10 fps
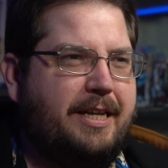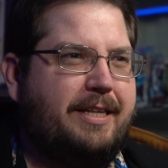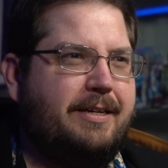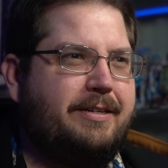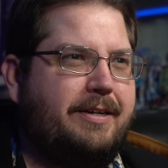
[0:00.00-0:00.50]

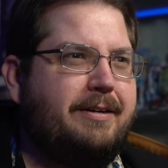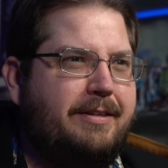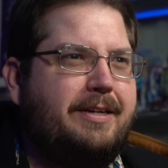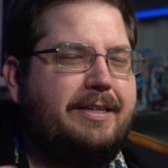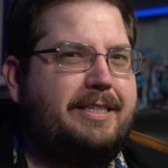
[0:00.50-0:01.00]
Like, they're they're
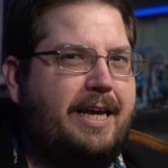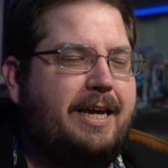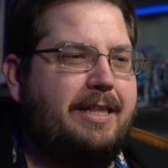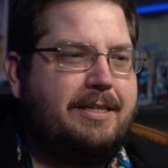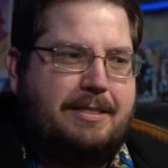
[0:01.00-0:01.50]
literally
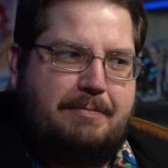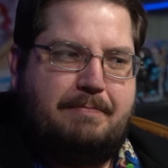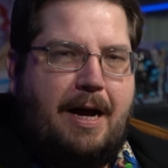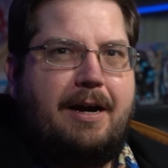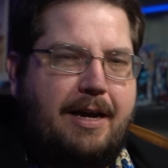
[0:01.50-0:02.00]
taking this
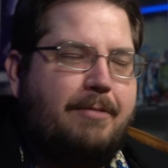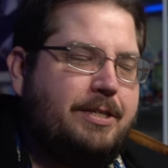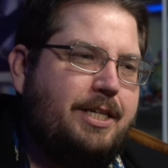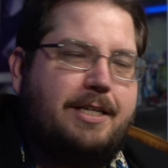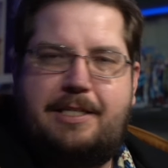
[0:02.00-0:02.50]
manga,
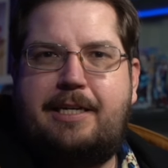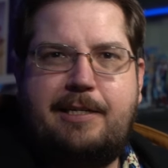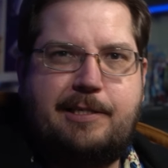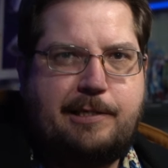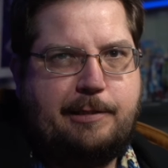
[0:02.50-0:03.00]
which, yes,
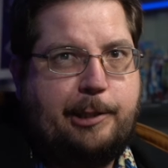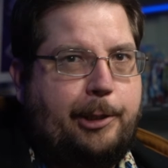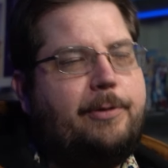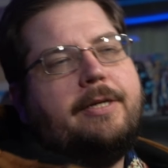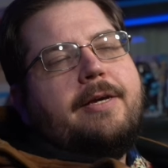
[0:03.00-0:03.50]
is
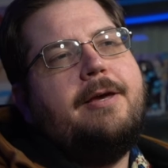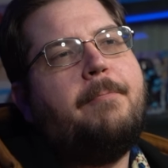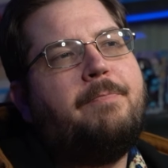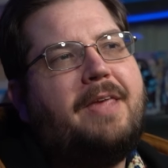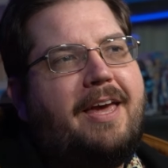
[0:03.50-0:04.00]
lewd,
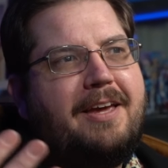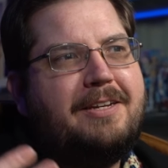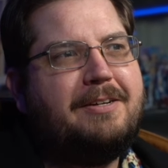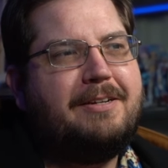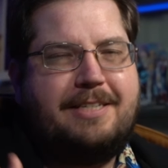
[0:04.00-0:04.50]

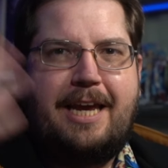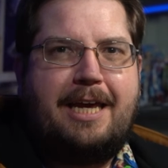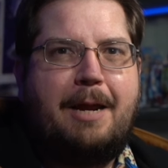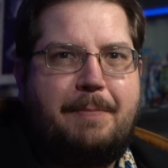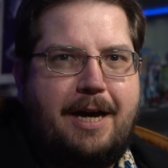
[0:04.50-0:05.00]
and
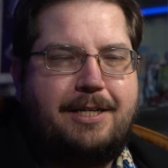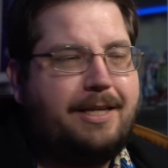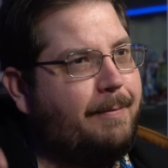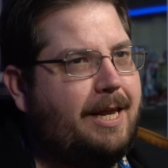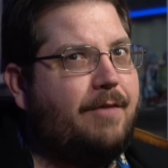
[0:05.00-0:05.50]
taking up a notch.
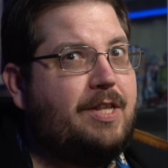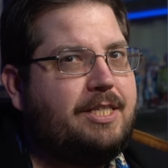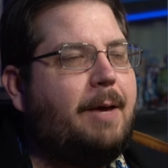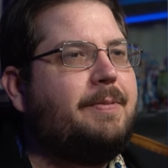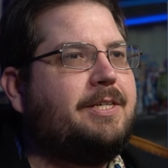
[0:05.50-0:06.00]
I mean, even
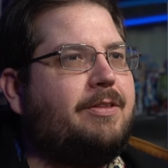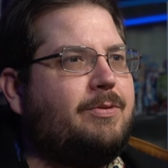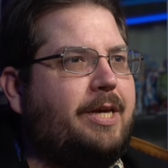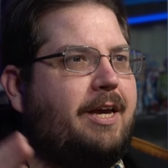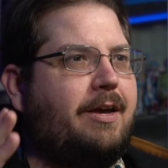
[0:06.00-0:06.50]
this episode, there
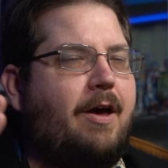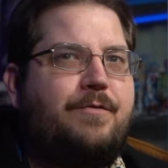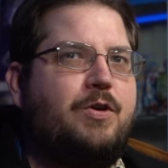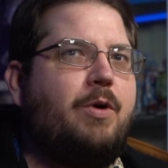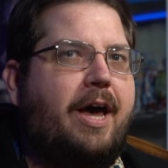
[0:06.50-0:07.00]
was, like, a
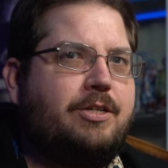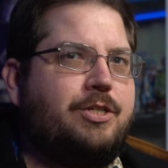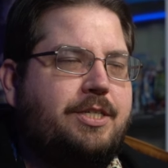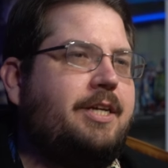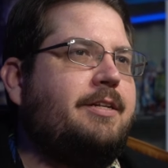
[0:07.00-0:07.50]
few
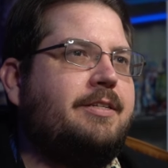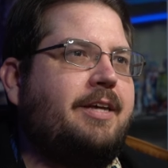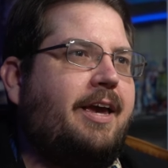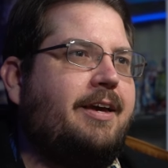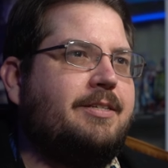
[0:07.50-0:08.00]
extra scenes
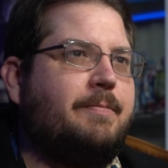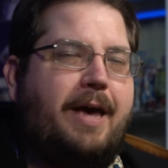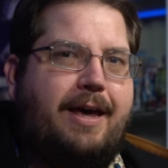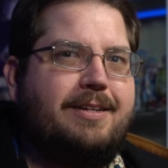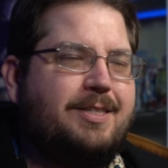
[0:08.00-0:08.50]
and some
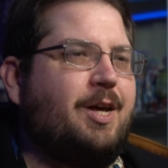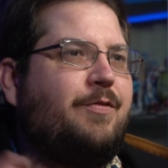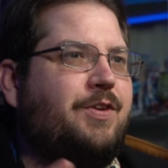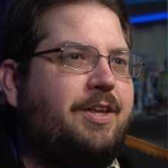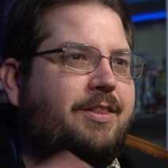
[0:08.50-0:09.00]
added
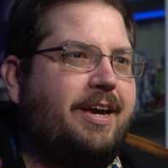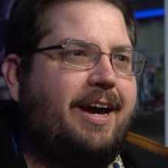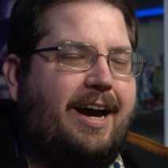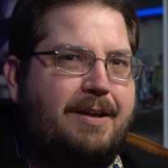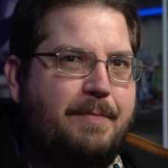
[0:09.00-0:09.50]
stuff in there that
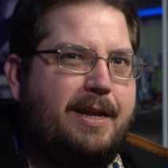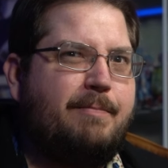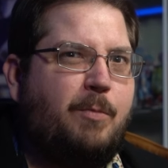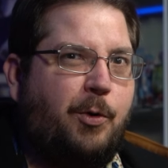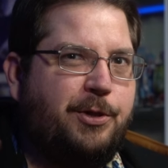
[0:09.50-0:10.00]
kind of made
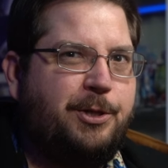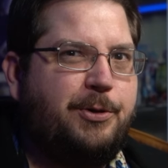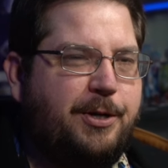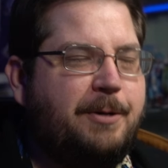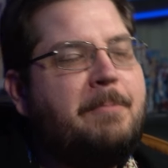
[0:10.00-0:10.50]
it more
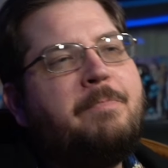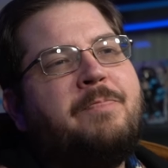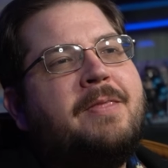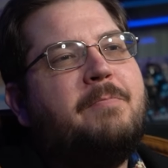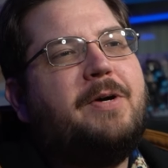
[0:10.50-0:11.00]
lewder.
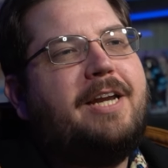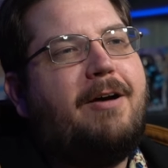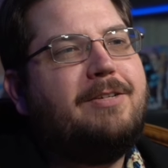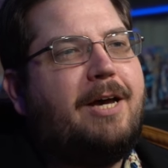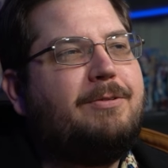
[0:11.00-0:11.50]
But I
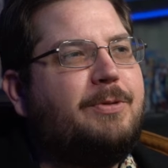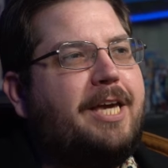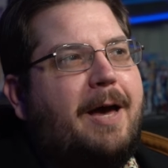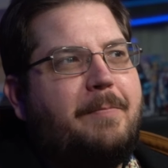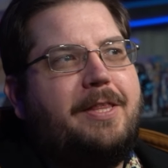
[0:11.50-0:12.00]
was, I was really
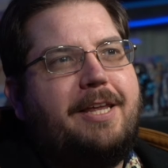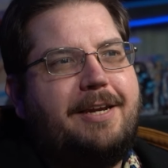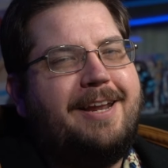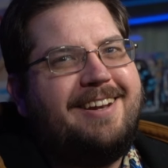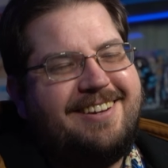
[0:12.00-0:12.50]
happy they
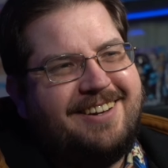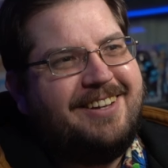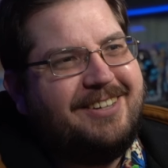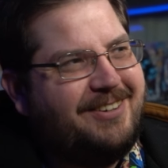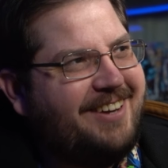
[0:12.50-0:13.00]
didn't
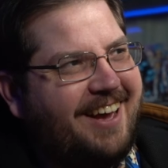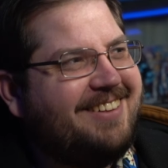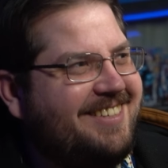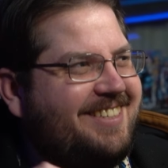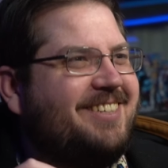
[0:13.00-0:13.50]
lewd
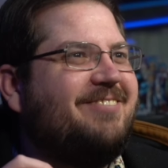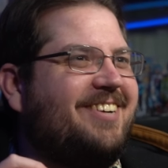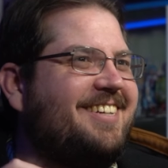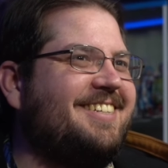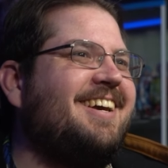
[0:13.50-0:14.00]
Alice too
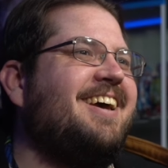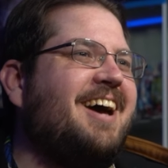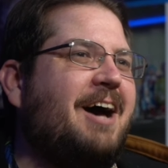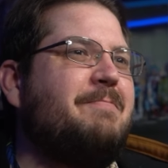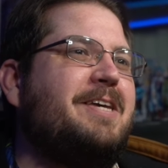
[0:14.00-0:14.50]
much.
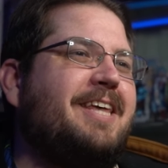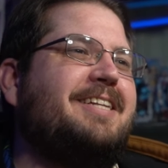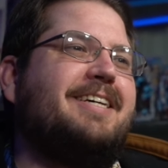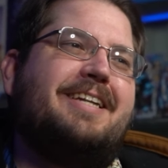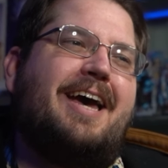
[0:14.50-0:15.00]
I mean, they
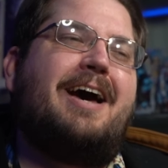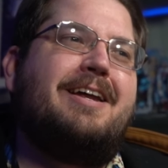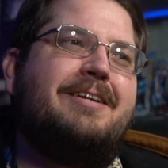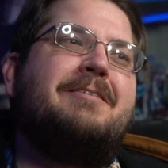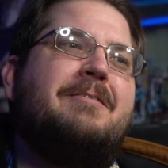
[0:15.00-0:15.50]
did
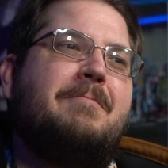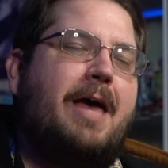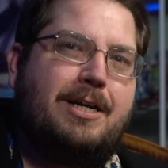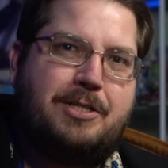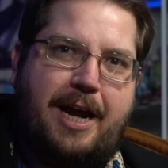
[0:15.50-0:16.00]
add
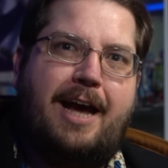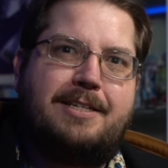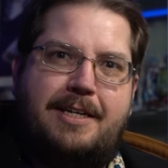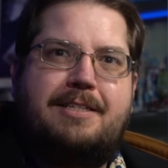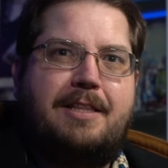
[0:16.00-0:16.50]
extra
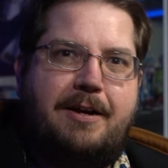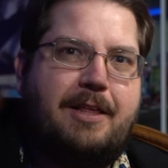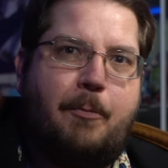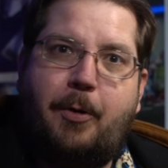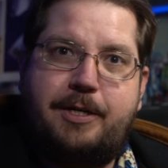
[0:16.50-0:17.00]
assets there
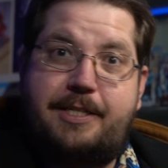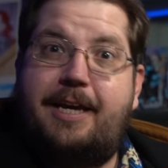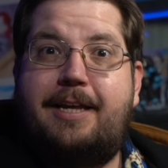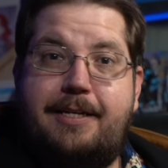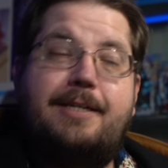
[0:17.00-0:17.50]
that weren't
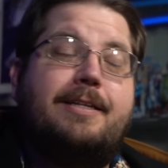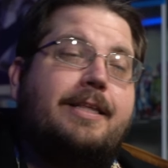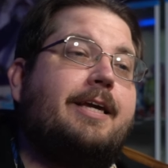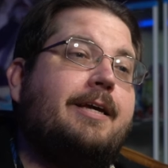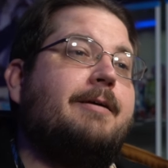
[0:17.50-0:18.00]
in
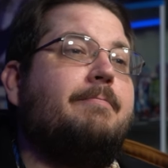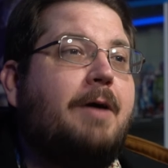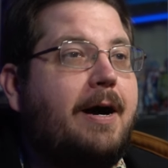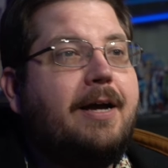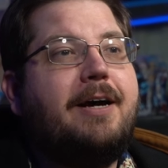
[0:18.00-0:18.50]
the
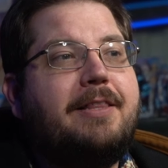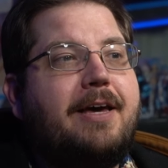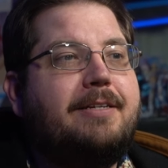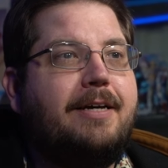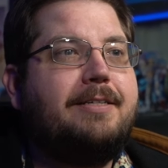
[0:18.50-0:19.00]
manga.
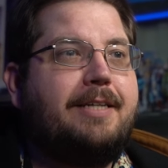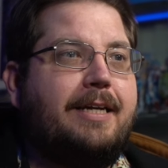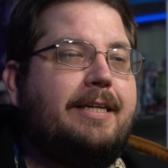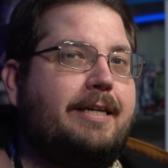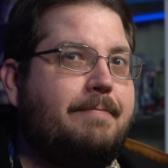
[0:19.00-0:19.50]
That does
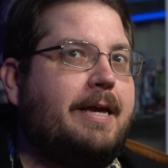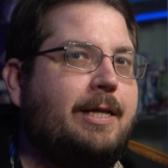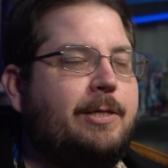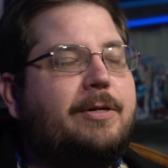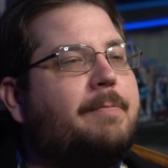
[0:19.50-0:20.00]
technically make
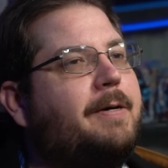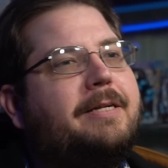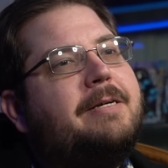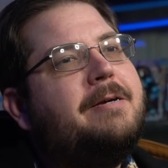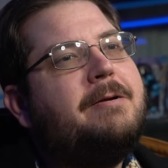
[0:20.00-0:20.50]
it lewder,
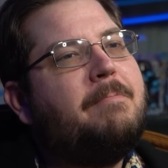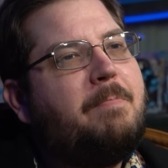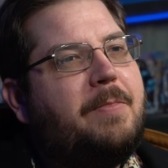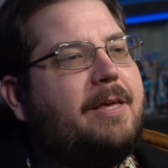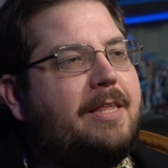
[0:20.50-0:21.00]
but...
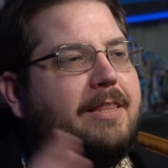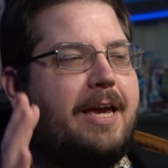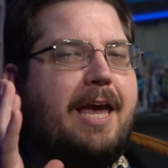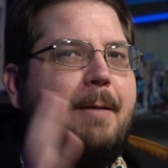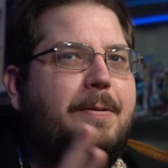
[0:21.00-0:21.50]
they
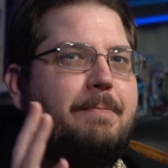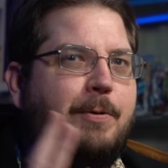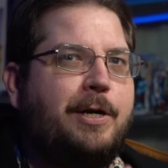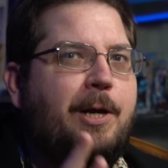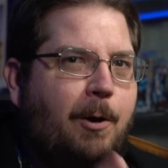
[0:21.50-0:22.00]
kept it
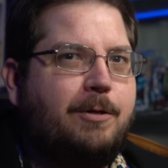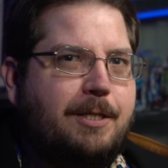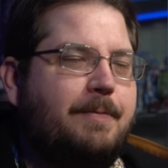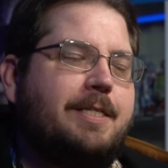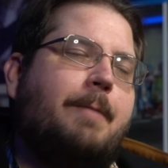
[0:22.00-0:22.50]
pretty
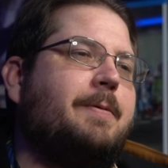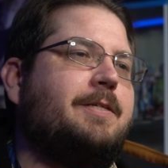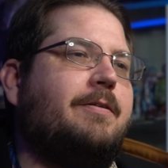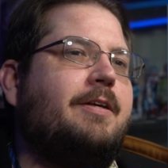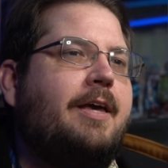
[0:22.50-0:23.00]
wholesome this
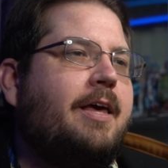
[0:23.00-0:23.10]
episode.